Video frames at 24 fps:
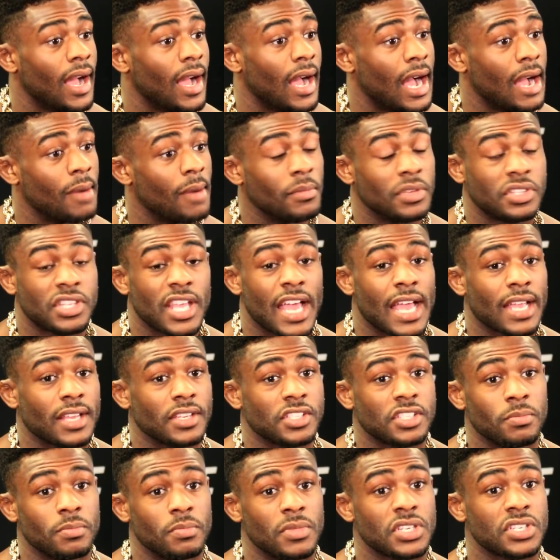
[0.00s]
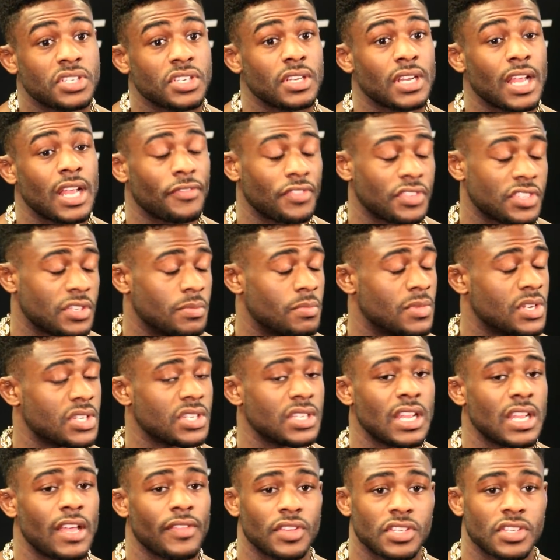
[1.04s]
I'm attacking submission after
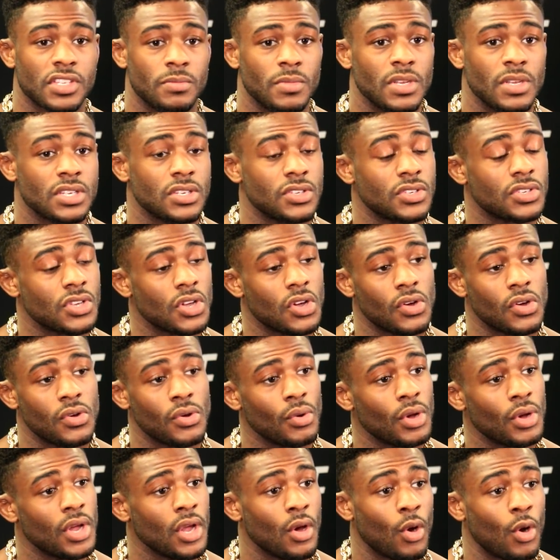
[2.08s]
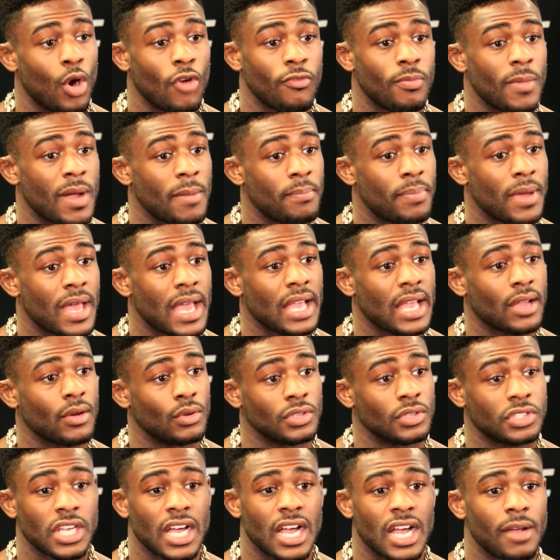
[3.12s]
submission after submission. So off my back,
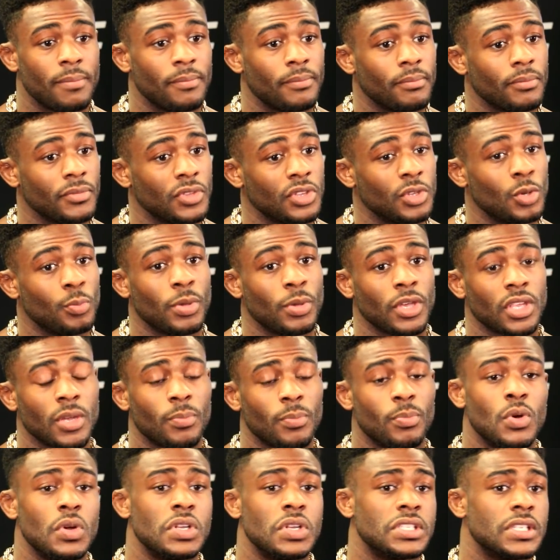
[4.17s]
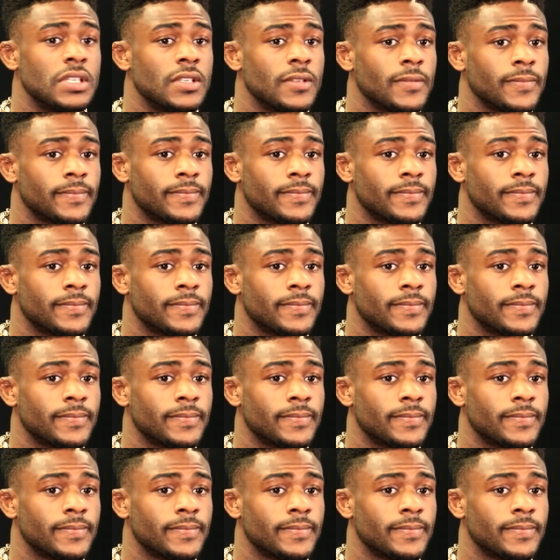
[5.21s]
on top, you pick your poison.